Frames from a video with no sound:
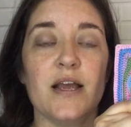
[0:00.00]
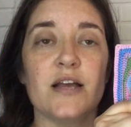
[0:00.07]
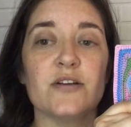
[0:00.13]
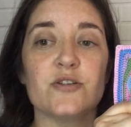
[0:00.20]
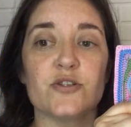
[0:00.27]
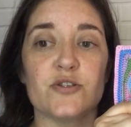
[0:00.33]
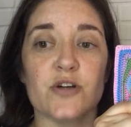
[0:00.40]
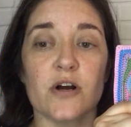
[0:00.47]

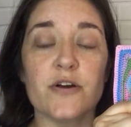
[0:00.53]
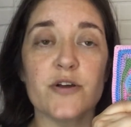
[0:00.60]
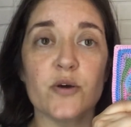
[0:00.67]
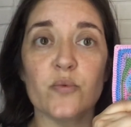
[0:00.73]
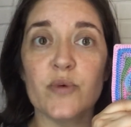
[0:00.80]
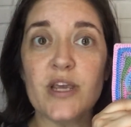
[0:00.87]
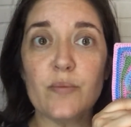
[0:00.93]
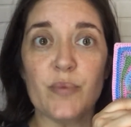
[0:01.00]
Start your
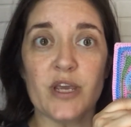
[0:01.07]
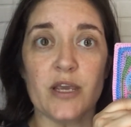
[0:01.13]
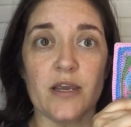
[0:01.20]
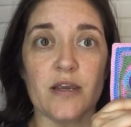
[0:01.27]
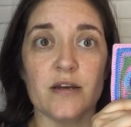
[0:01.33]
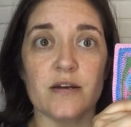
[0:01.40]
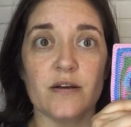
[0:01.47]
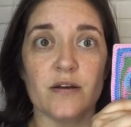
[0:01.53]

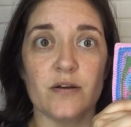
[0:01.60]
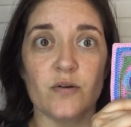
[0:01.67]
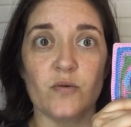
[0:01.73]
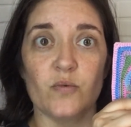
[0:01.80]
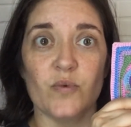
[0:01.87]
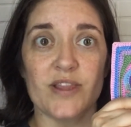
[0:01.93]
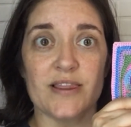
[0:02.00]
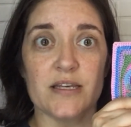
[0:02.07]
repeat
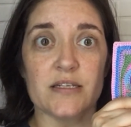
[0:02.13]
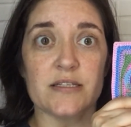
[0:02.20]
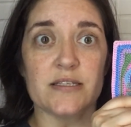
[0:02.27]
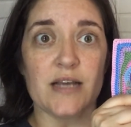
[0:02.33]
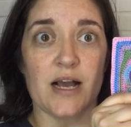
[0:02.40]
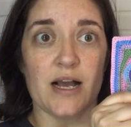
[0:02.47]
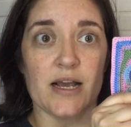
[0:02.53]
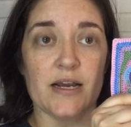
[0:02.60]
with this
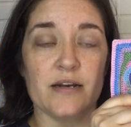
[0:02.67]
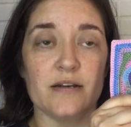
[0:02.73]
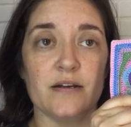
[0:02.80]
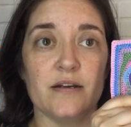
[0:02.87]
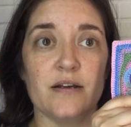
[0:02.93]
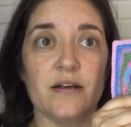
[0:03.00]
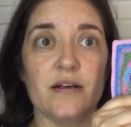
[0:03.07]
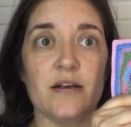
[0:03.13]
side.
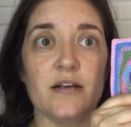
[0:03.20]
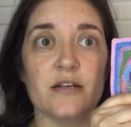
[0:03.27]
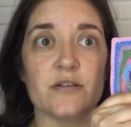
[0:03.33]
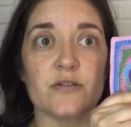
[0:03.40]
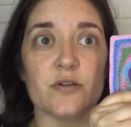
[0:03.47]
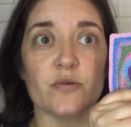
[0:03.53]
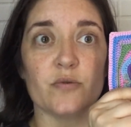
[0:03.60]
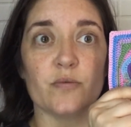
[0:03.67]

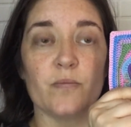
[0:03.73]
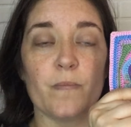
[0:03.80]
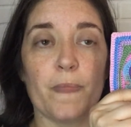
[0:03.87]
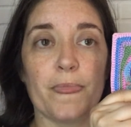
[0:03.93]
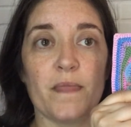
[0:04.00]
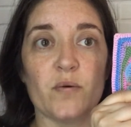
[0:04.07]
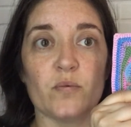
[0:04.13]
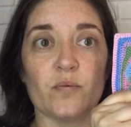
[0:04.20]
So
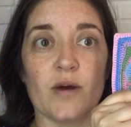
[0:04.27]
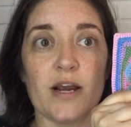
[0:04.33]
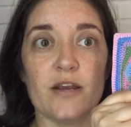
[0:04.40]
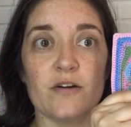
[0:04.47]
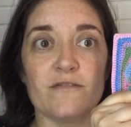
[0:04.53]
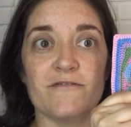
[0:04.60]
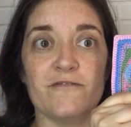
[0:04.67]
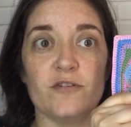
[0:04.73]
write
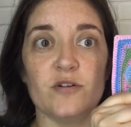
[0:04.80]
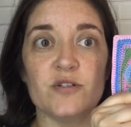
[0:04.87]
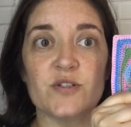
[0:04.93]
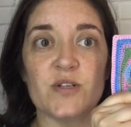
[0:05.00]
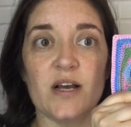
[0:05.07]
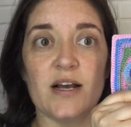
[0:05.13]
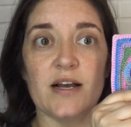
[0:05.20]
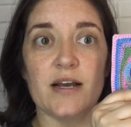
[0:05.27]
your full
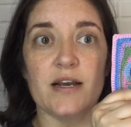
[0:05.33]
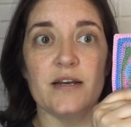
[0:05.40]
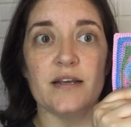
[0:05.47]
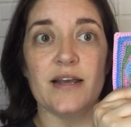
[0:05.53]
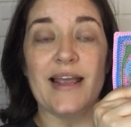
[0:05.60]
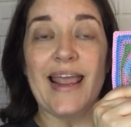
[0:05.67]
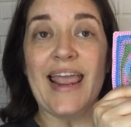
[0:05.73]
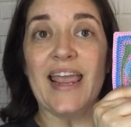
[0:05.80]
side
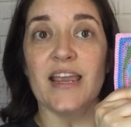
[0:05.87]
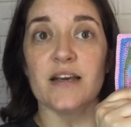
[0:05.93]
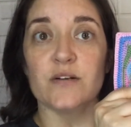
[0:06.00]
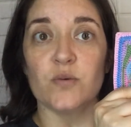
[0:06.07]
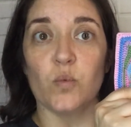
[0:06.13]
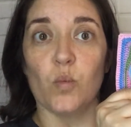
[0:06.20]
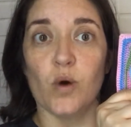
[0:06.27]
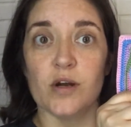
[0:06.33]

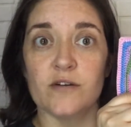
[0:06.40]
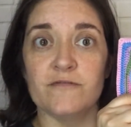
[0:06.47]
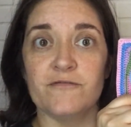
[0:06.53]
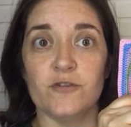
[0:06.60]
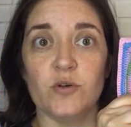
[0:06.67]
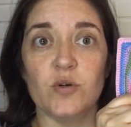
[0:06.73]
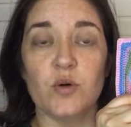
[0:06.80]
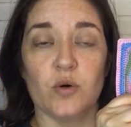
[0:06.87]
and one
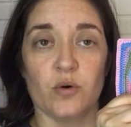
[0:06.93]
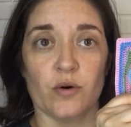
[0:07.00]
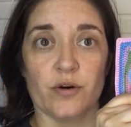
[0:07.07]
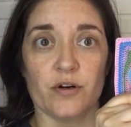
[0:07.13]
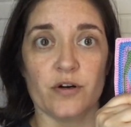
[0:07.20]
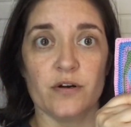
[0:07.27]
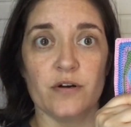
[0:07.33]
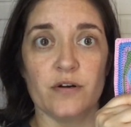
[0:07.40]
full
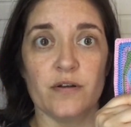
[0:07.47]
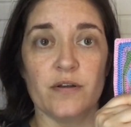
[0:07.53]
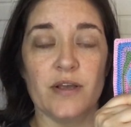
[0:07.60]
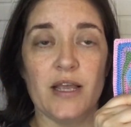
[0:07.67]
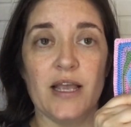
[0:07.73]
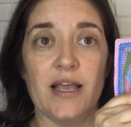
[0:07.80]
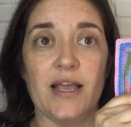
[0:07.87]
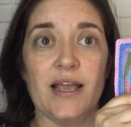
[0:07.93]
corner.
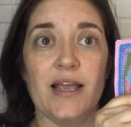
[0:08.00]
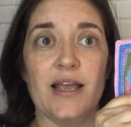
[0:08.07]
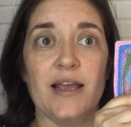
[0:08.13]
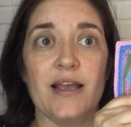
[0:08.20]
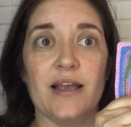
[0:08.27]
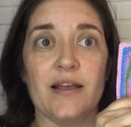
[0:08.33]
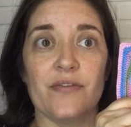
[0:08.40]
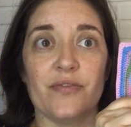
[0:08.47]

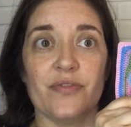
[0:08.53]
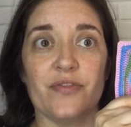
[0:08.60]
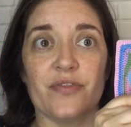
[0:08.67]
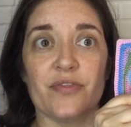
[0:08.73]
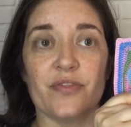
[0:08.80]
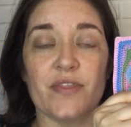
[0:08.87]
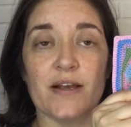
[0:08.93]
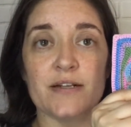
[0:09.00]

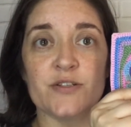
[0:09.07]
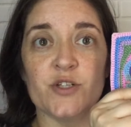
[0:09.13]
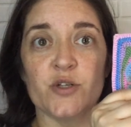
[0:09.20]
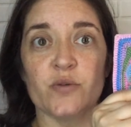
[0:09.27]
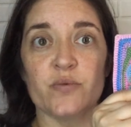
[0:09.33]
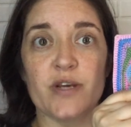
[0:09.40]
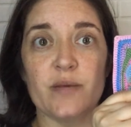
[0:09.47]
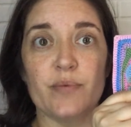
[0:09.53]
That's
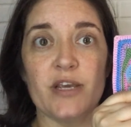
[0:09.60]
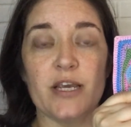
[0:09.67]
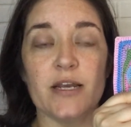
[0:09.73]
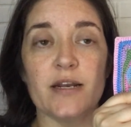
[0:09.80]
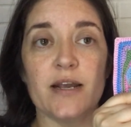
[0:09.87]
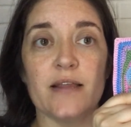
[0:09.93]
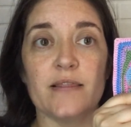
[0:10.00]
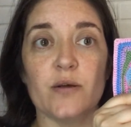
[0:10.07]
your repeat.
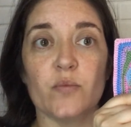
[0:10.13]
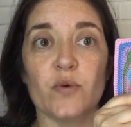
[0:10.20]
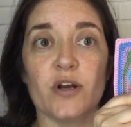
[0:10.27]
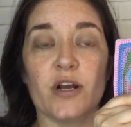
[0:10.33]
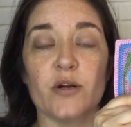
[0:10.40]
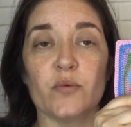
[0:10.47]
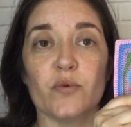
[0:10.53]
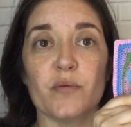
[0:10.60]
And then we're
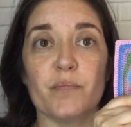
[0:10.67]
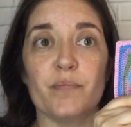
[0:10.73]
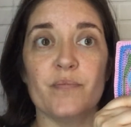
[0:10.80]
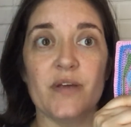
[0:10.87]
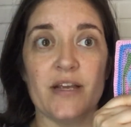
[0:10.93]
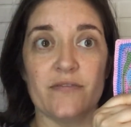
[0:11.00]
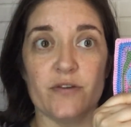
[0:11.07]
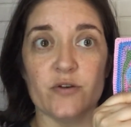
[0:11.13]
going to,
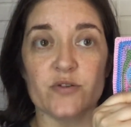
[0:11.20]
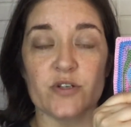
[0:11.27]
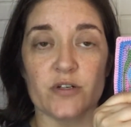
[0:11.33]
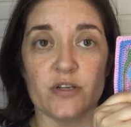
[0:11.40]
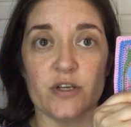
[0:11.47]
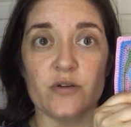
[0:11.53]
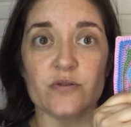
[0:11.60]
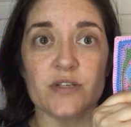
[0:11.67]
if you
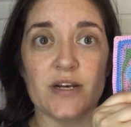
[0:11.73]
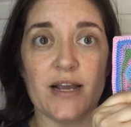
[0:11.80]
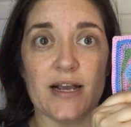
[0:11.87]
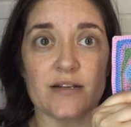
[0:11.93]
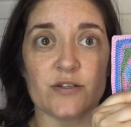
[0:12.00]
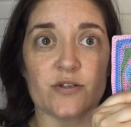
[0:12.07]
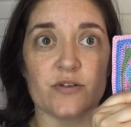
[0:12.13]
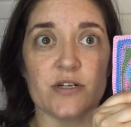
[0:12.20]
use an
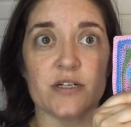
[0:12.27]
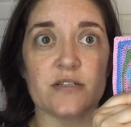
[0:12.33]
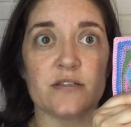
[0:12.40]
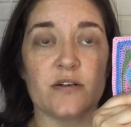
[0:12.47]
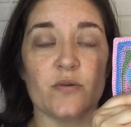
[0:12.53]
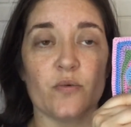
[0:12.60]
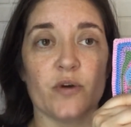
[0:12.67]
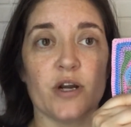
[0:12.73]

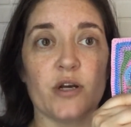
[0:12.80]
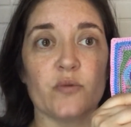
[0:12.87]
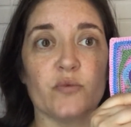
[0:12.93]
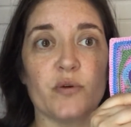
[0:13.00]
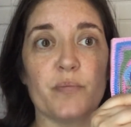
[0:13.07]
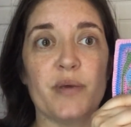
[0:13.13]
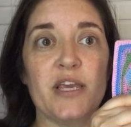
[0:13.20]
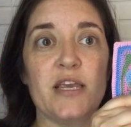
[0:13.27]
asterisk, we're going to
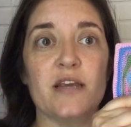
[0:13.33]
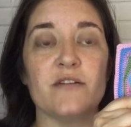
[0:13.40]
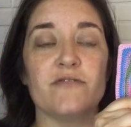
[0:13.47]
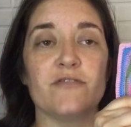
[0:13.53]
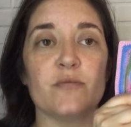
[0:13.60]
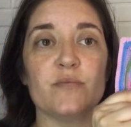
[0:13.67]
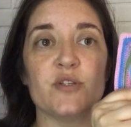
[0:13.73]
repeat from